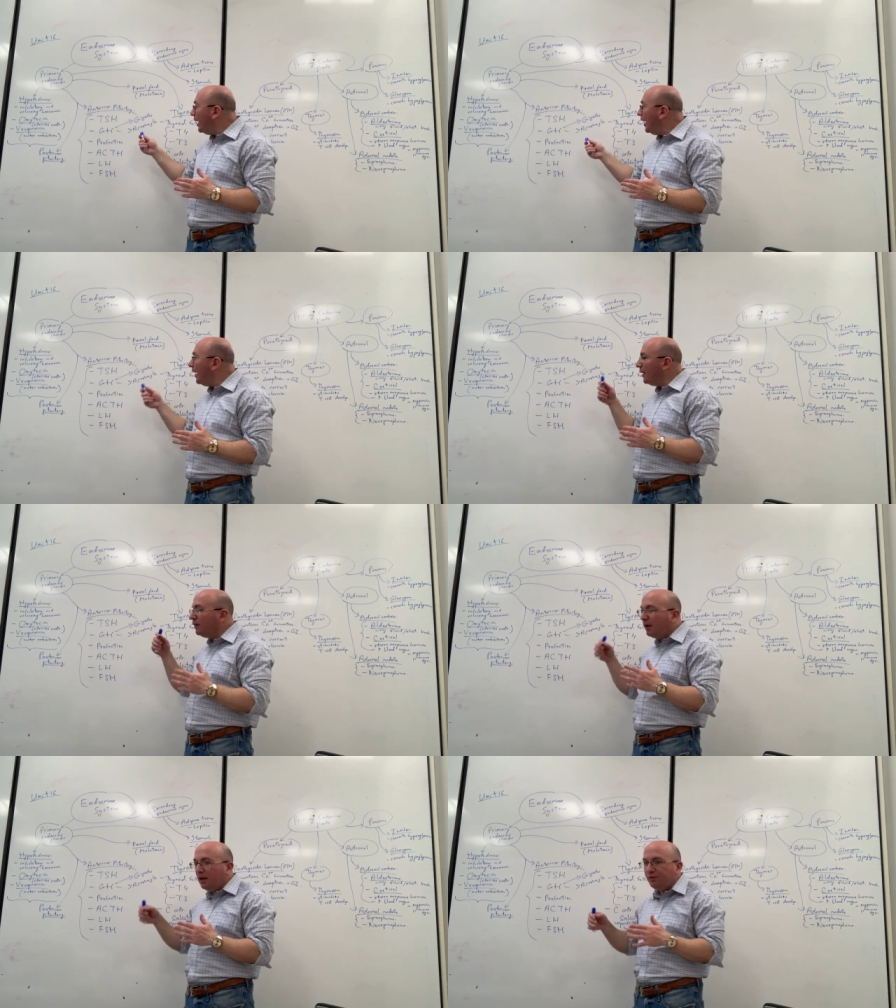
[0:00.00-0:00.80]

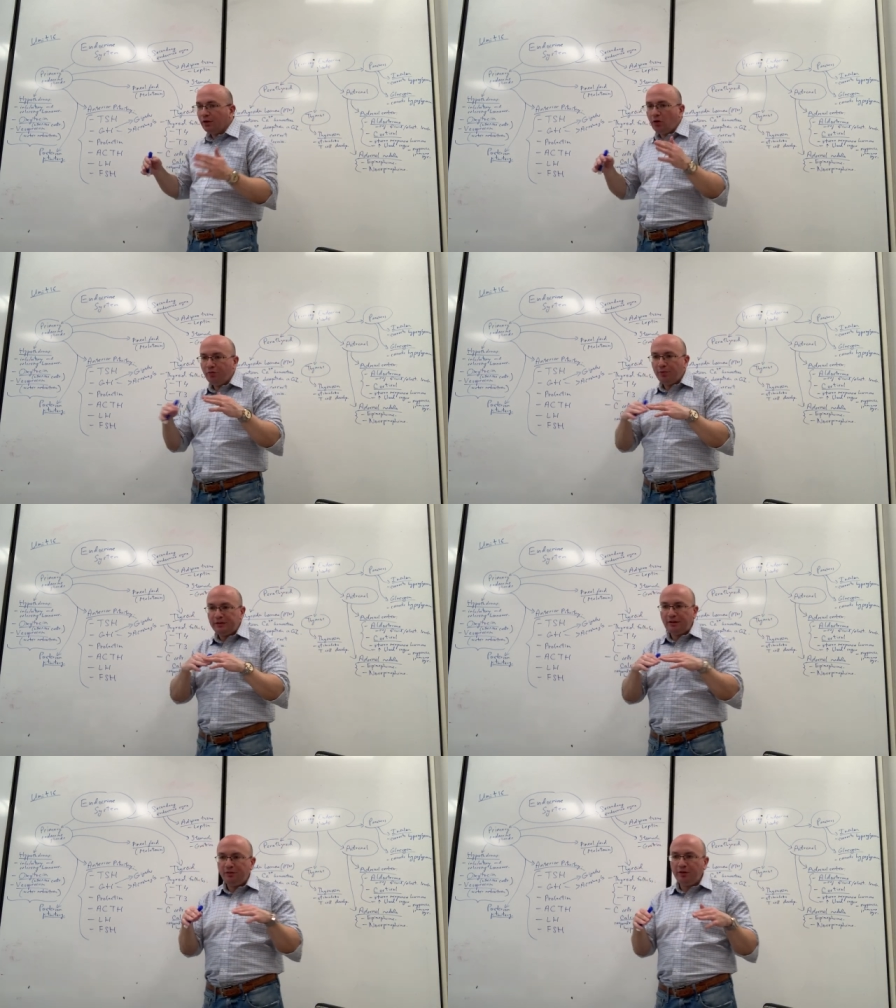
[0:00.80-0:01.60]
and if the growth
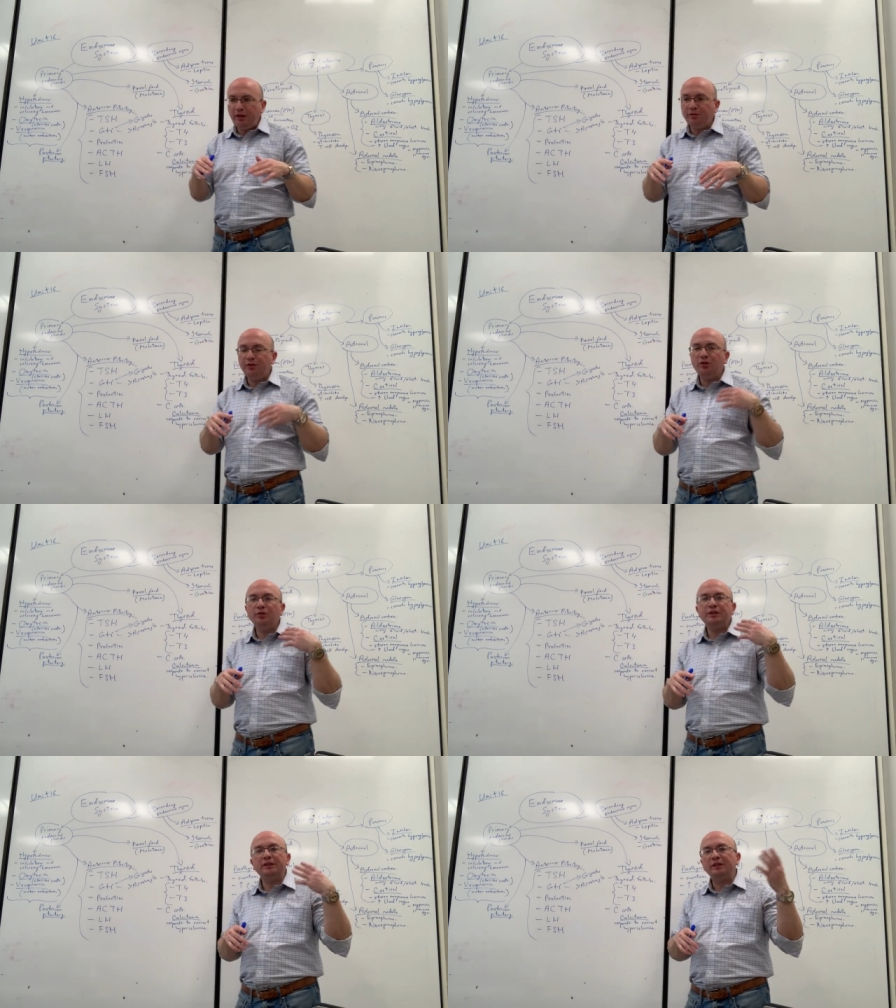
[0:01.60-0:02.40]
plates have already
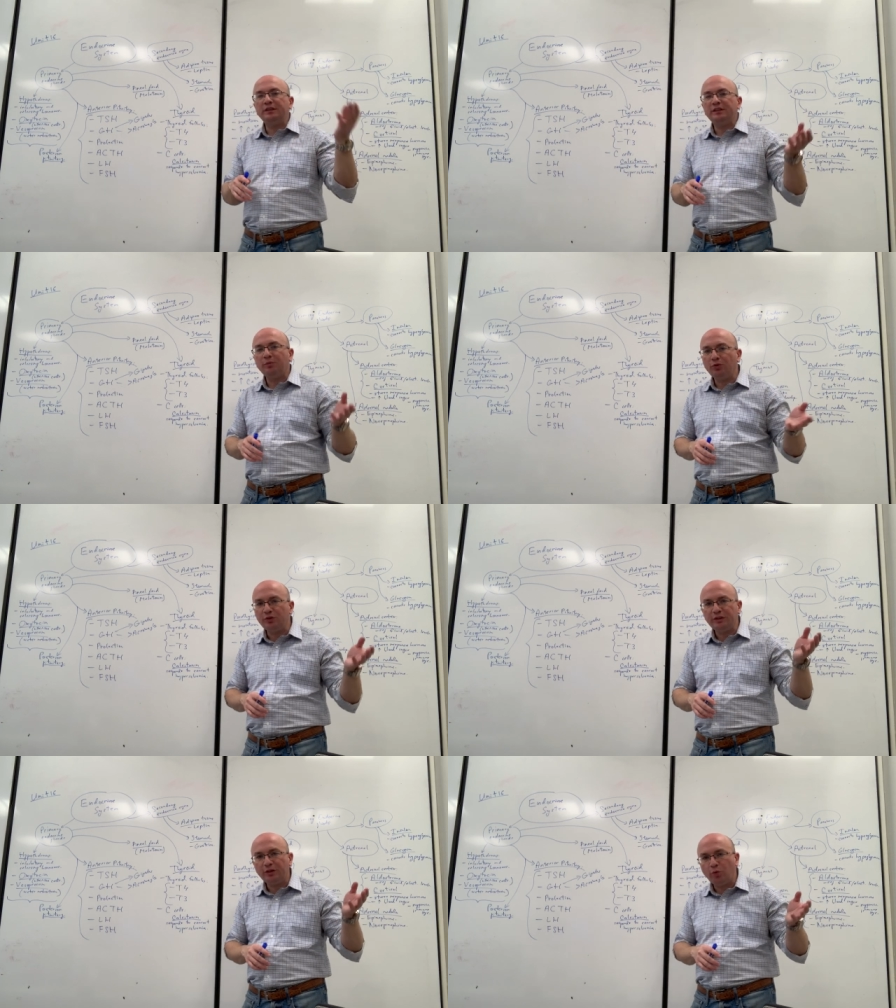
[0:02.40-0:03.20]
fused, let's say someone
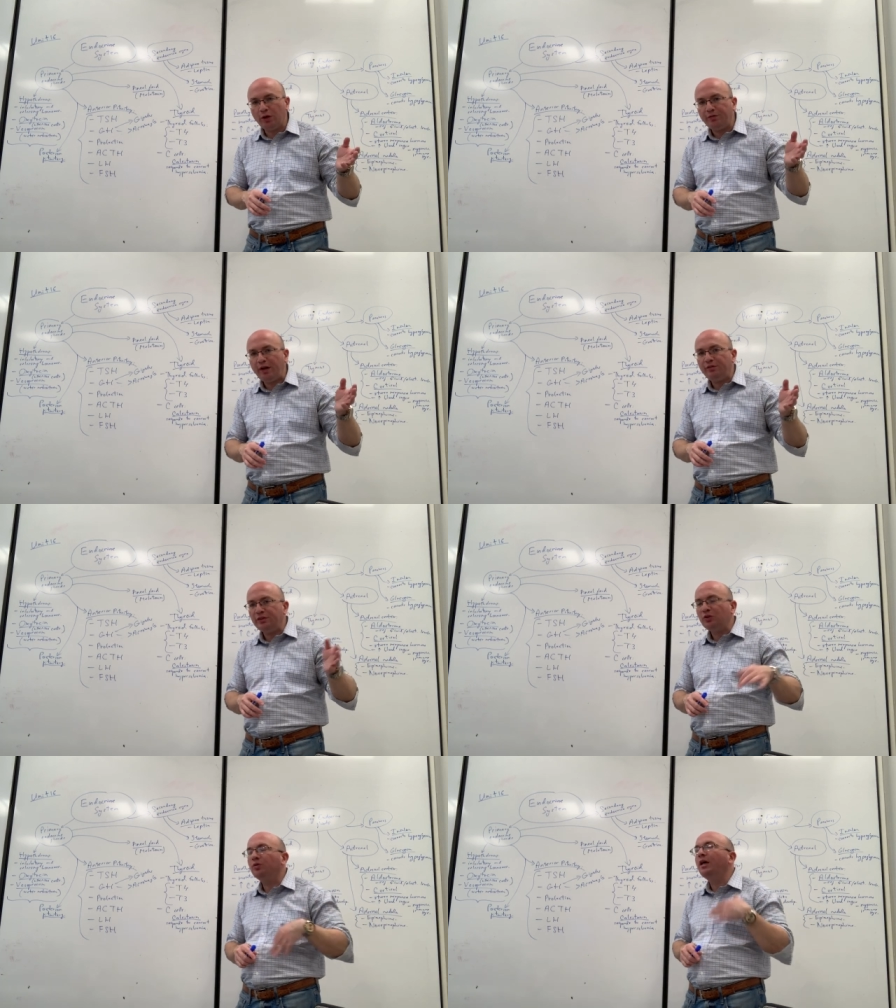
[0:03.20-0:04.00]
who's like 25
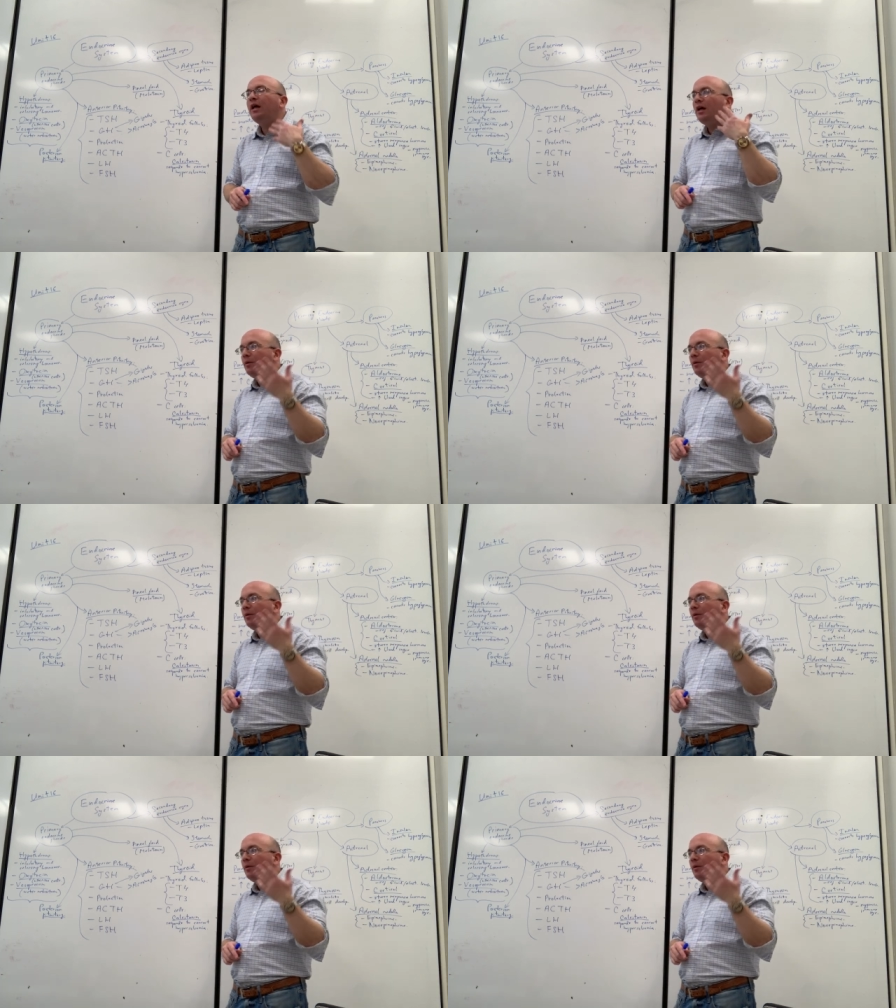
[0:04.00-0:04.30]
years old,